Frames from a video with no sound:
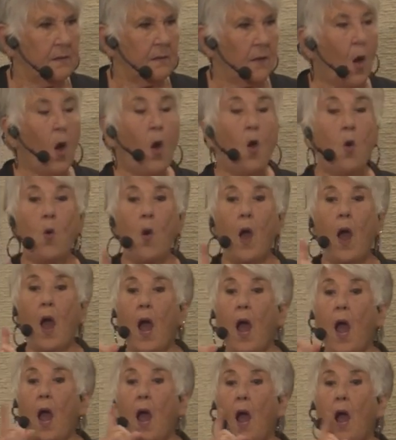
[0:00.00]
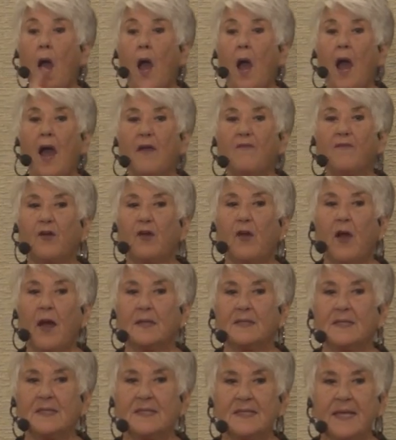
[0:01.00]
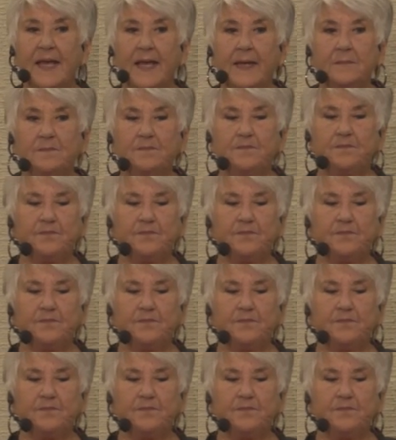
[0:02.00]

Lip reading: Oh, I forgot to say